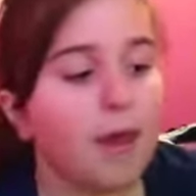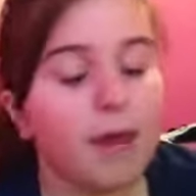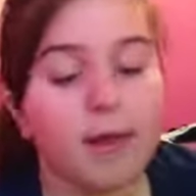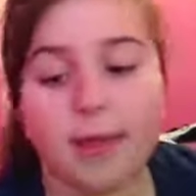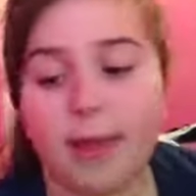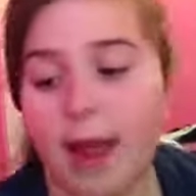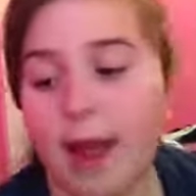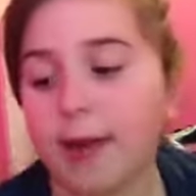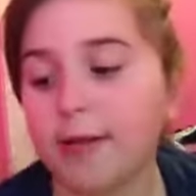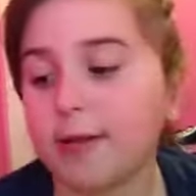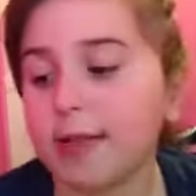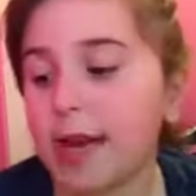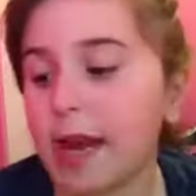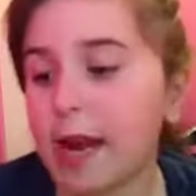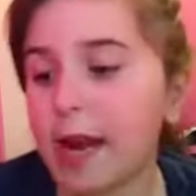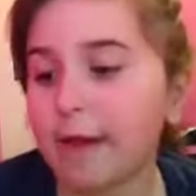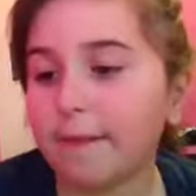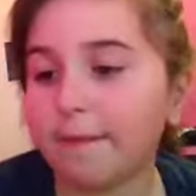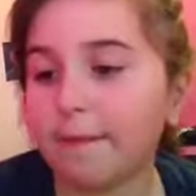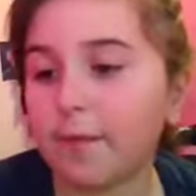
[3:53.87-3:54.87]
Now
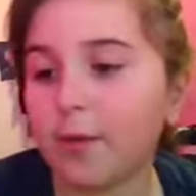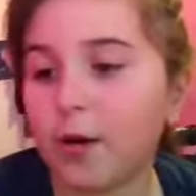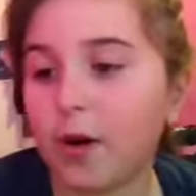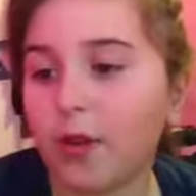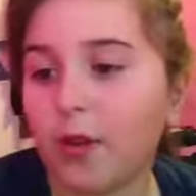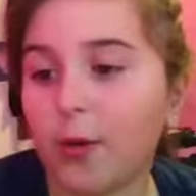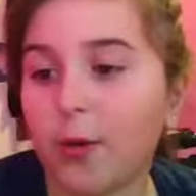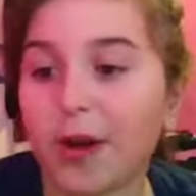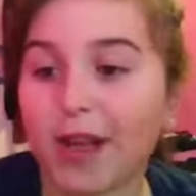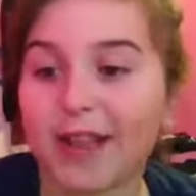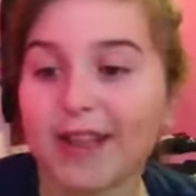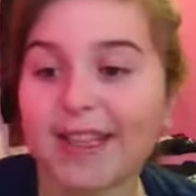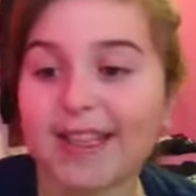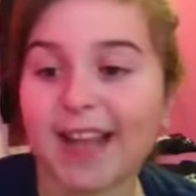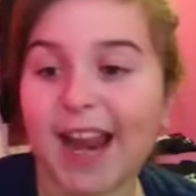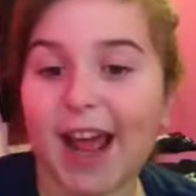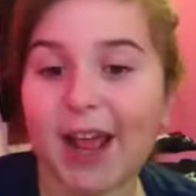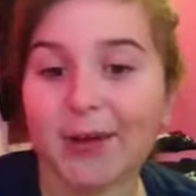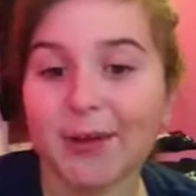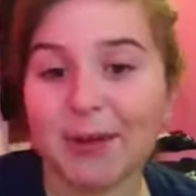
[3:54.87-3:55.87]
time for the ones
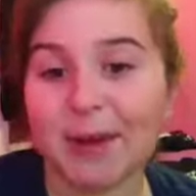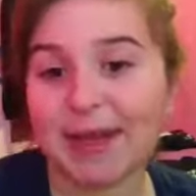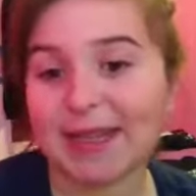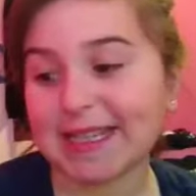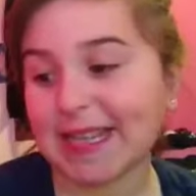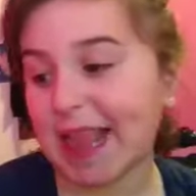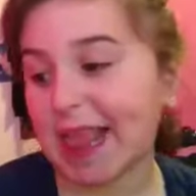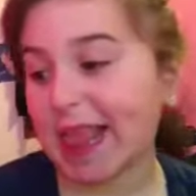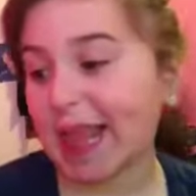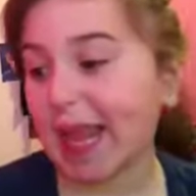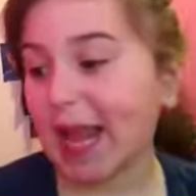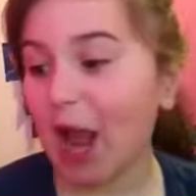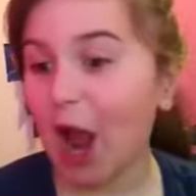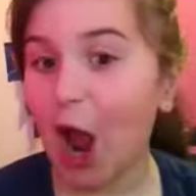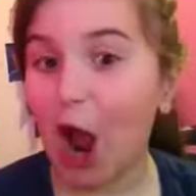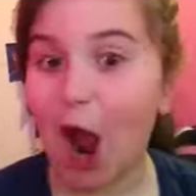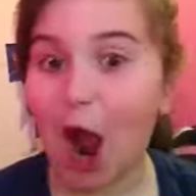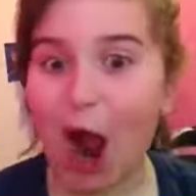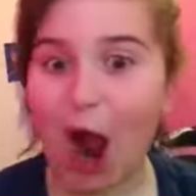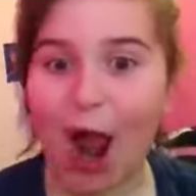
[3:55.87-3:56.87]
that I recently
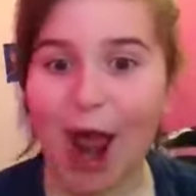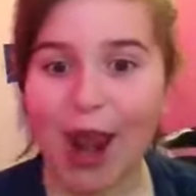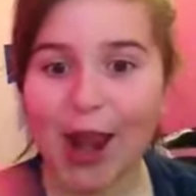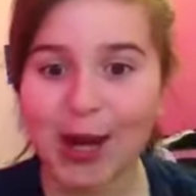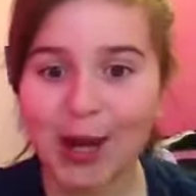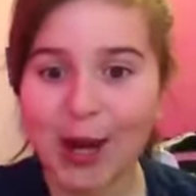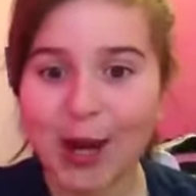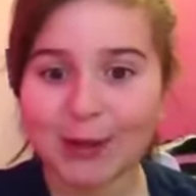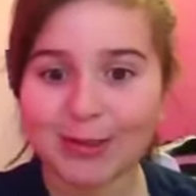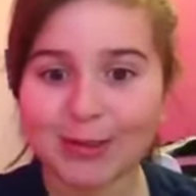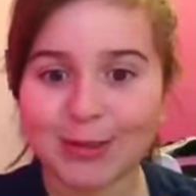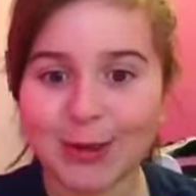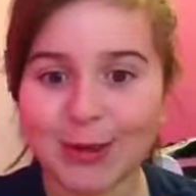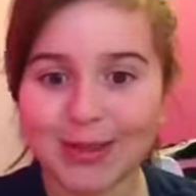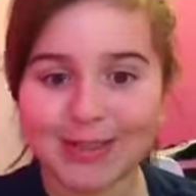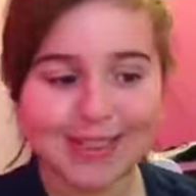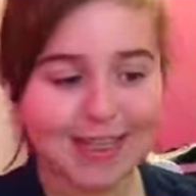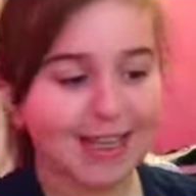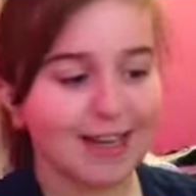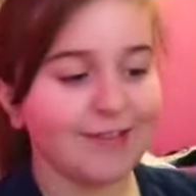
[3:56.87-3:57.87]
got. And I'm so
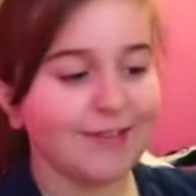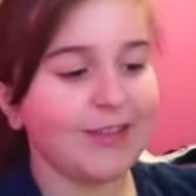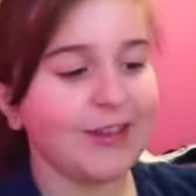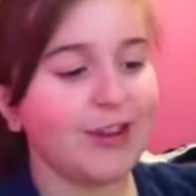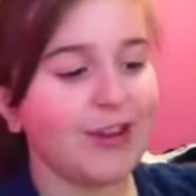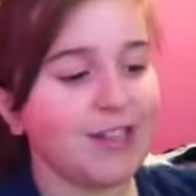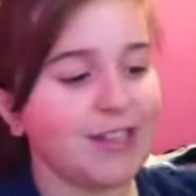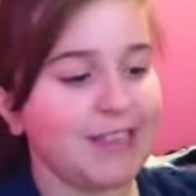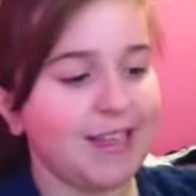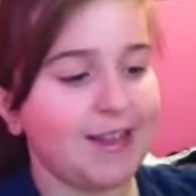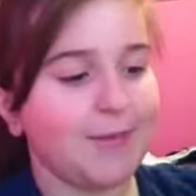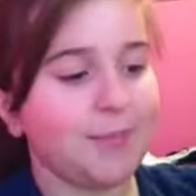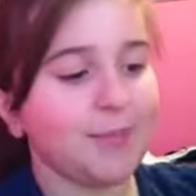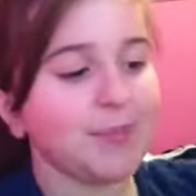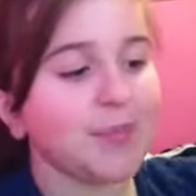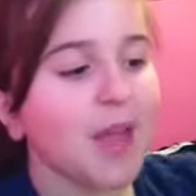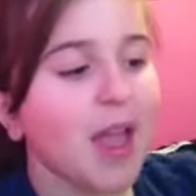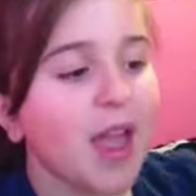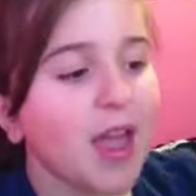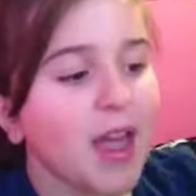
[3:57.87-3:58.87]
excited for you to see them.
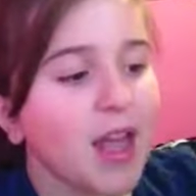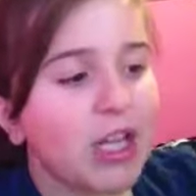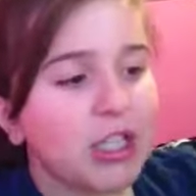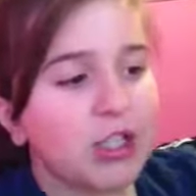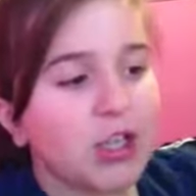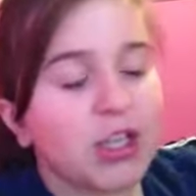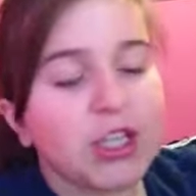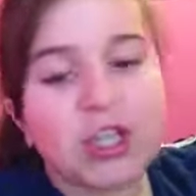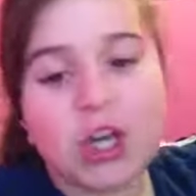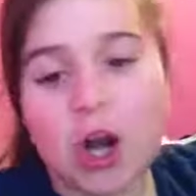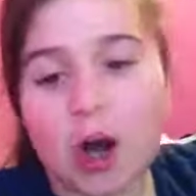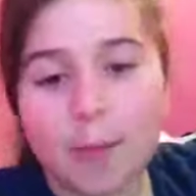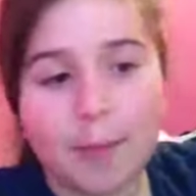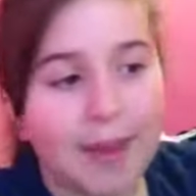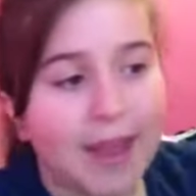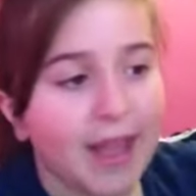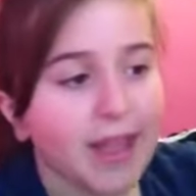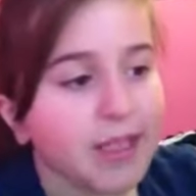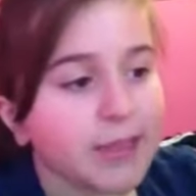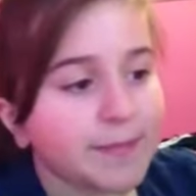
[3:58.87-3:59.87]
So these are all
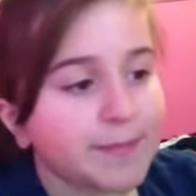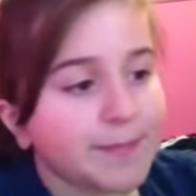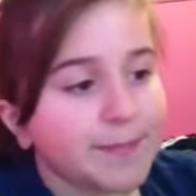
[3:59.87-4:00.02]
pink.